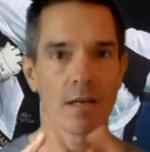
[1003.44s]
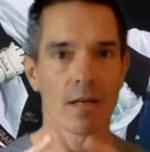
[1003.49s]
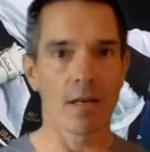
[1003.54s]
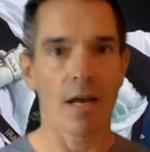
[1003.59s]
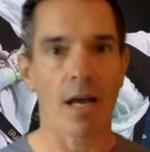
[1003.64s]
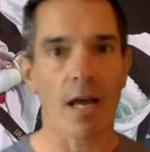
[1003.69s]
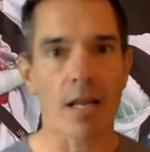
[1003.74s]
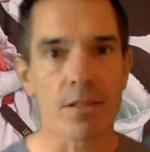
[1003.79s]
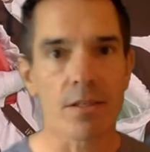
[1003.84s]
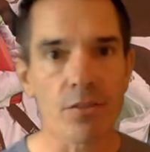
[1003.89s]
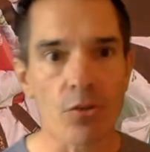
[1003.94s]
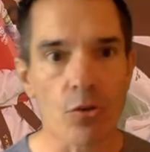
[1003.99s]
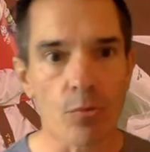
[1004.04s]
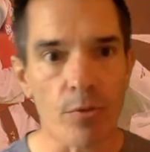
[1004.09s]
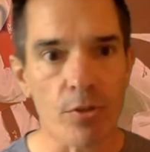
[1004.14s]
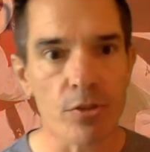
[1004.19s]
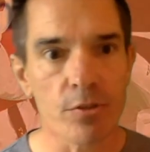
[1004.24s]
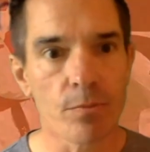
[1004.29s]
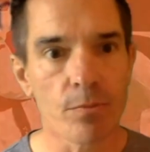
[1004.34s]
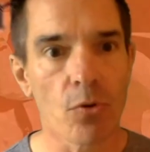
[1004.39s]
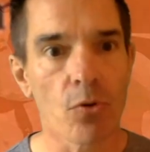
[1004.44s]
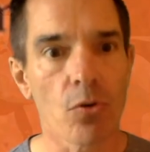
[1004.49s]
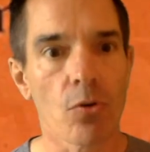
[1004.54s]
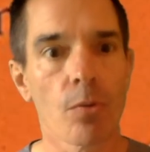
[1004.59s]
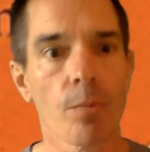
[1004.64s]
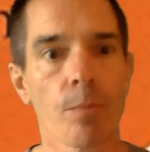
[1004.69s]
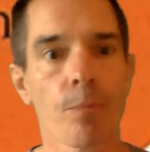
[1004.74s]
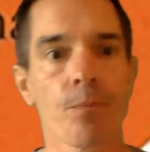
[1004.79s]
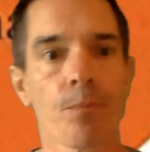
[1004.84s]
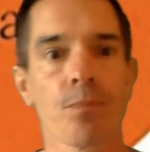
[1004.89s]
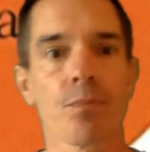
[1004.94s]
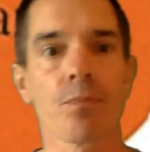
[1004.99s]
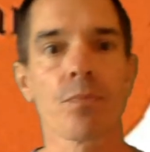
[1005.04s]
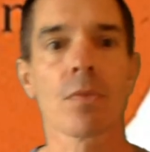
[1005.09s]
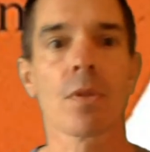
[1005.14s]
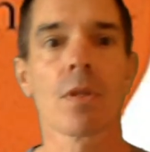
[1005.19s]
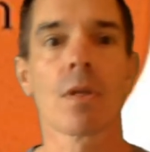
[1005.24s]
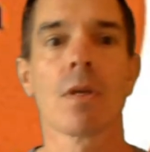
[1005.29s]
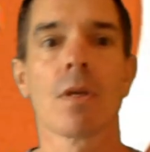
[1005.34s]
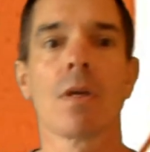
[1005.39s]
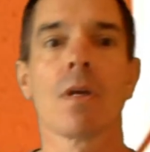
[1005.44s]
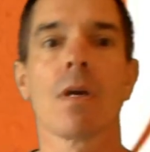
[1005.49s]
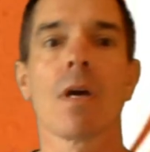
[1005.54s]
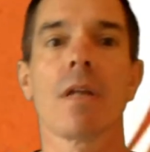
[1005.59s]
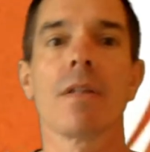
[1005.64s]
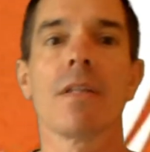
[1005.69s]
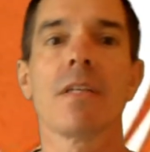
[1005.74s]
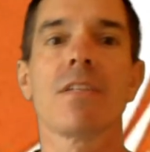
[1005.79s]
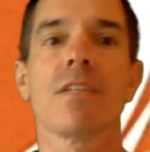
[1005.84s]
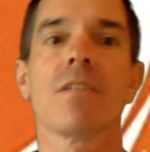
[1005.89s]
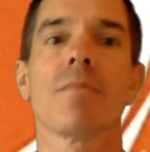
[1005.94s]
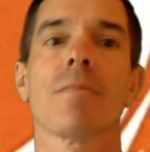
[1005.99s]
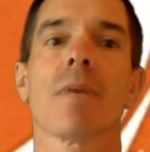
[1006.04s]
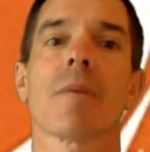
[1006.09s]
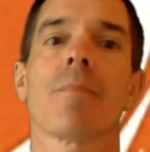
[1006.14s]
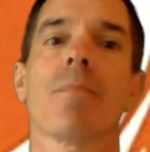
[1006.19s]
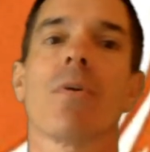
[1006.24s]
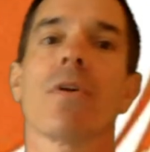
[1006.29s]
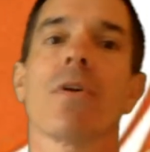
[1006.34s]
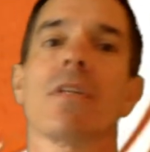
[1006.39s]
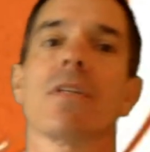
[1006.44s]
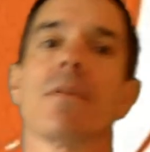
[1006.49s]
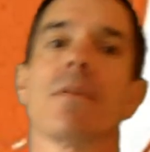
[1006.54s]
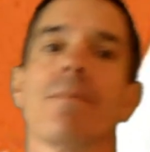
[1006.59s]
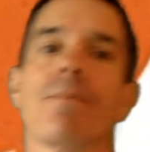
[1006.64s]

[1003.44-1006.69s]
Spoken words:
and so much more. And this is my point.